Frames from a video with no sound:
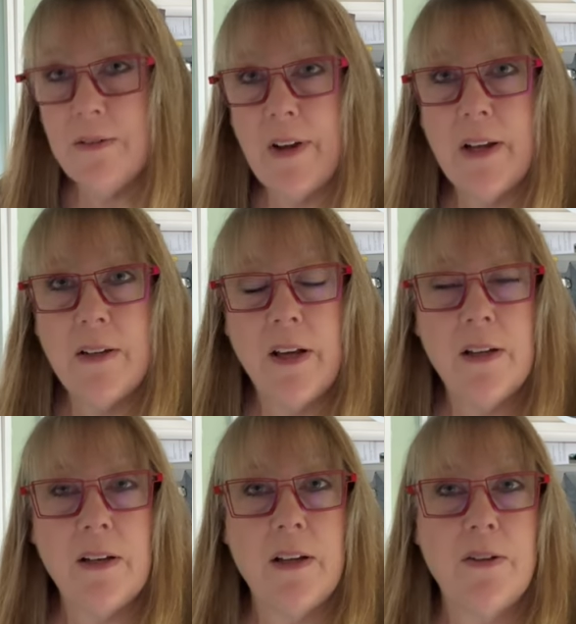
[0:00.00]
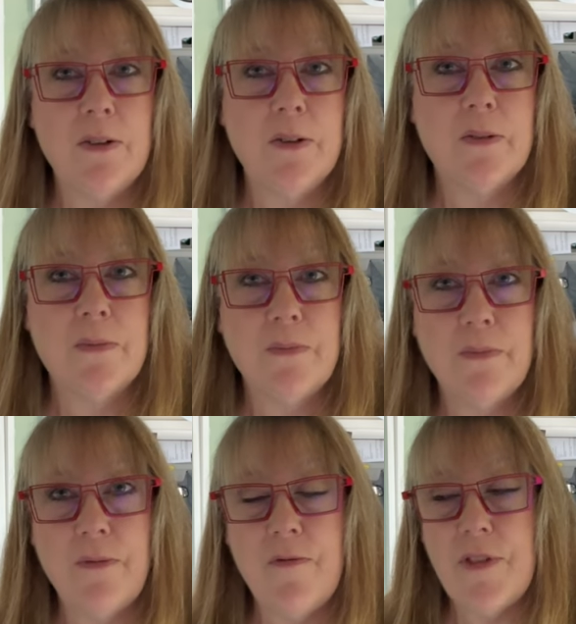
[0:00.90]
a van yet and you're
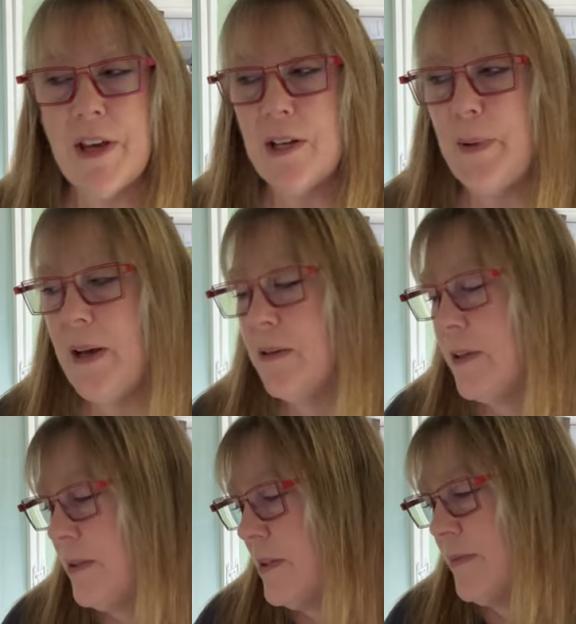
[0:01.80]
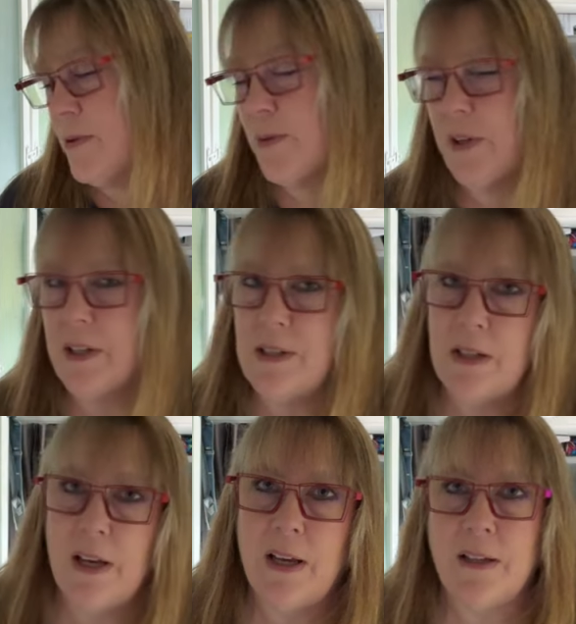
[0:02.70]
thinking about you know the difference between a
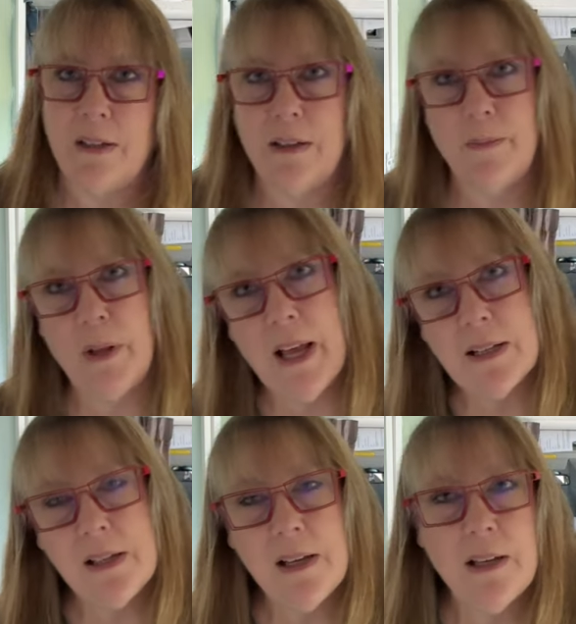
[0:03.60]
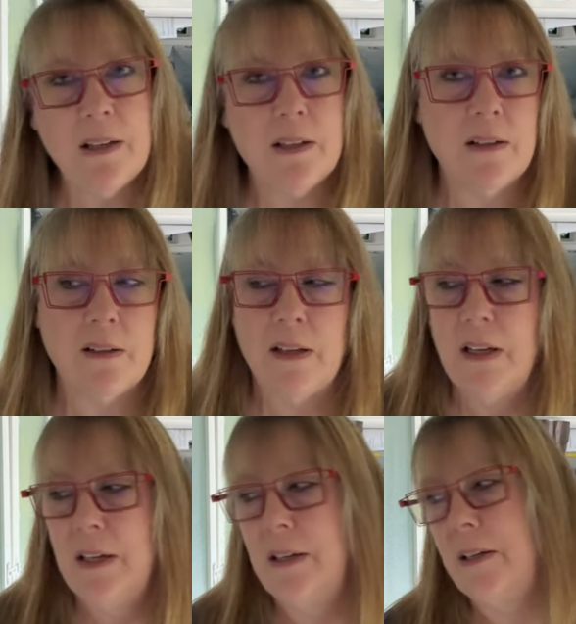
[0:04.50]
cassette and a black tank and
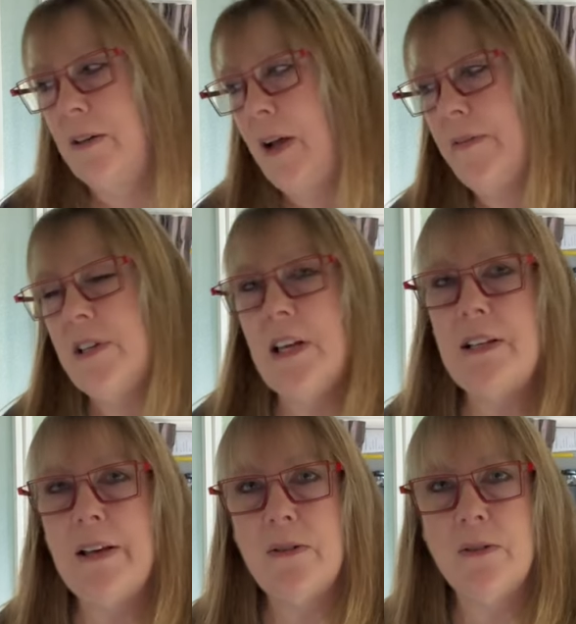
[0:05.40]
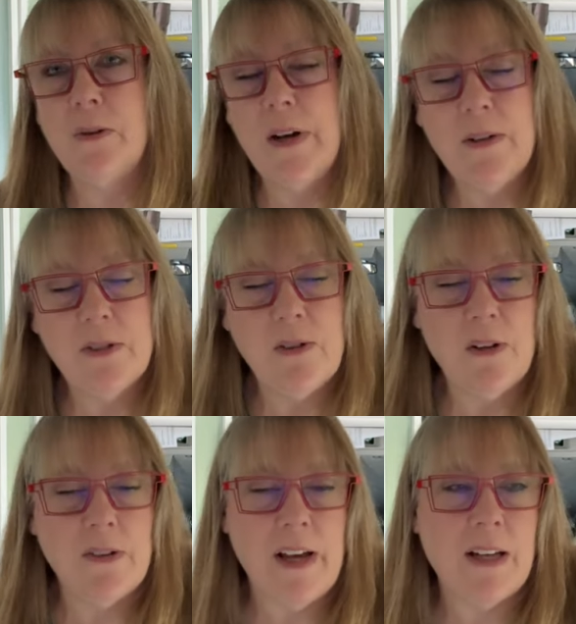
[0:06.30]
you know having to get down on the ground and
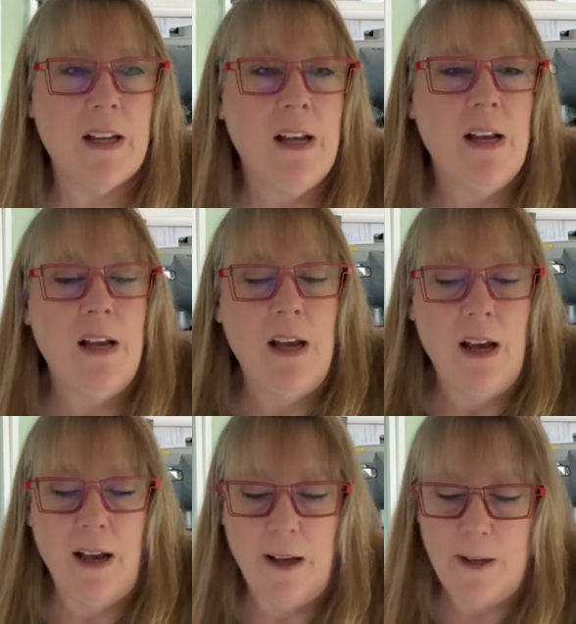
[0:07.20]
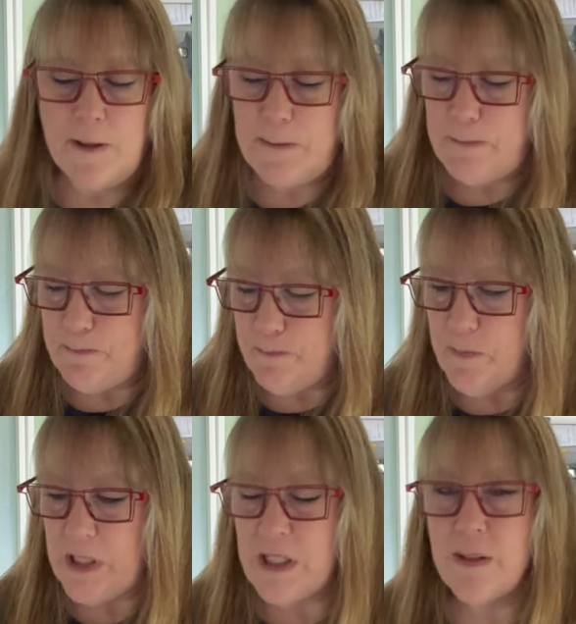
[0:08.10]
all that um,
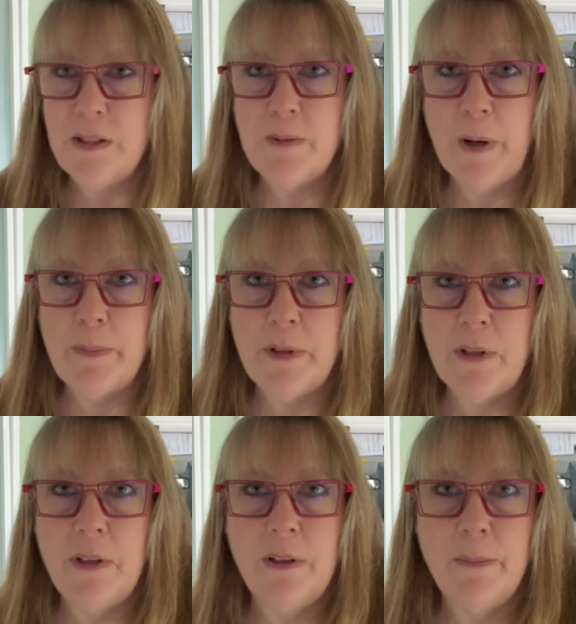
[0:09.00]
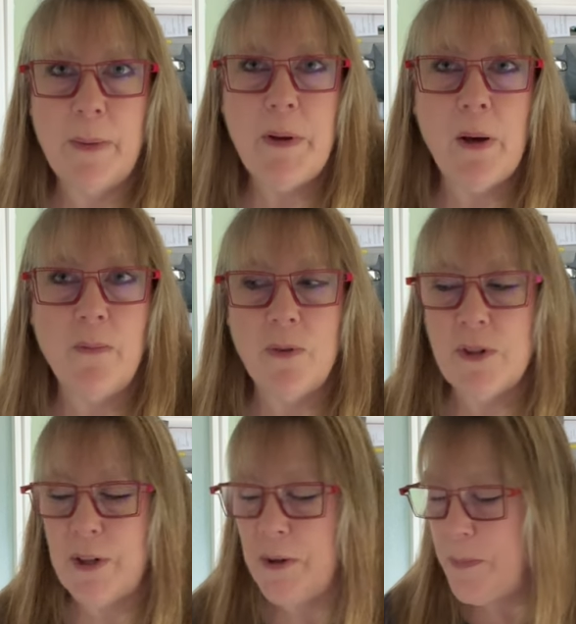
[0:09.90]
this this might be might be helpful
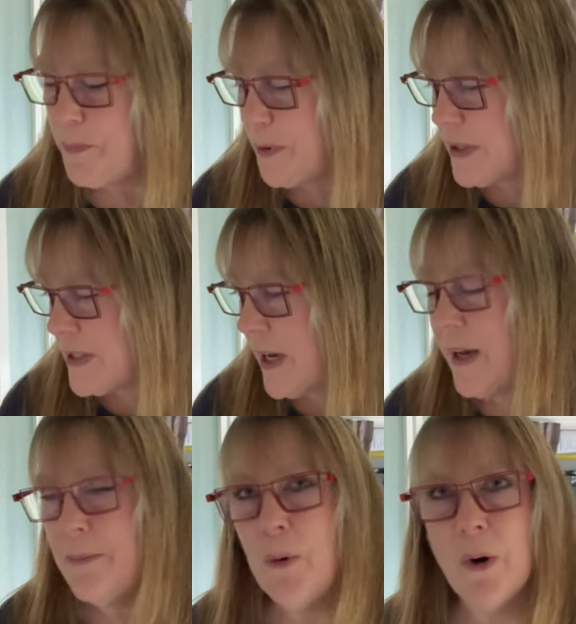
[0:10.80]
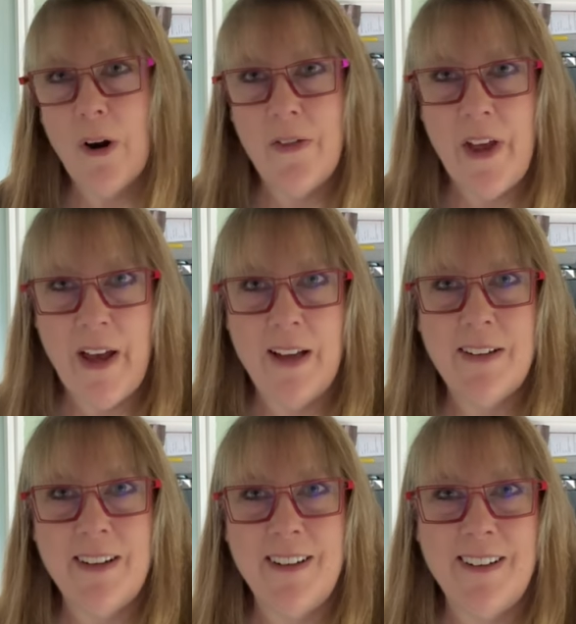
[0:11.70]
to you but uh, more on that
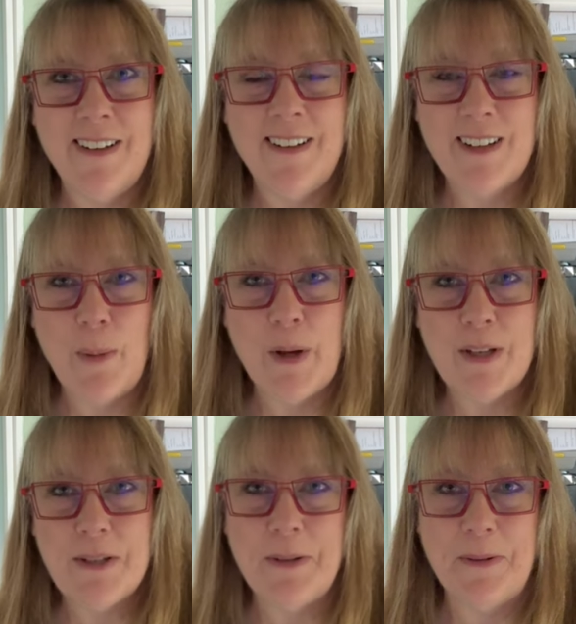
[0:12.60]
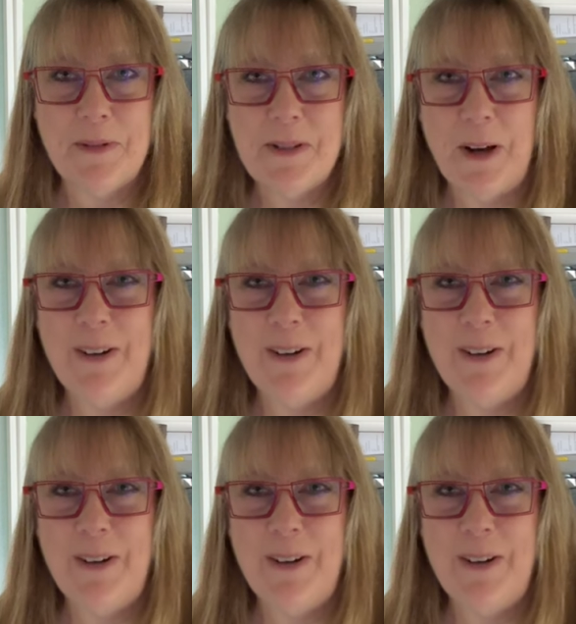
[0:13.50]
uh, coming soon so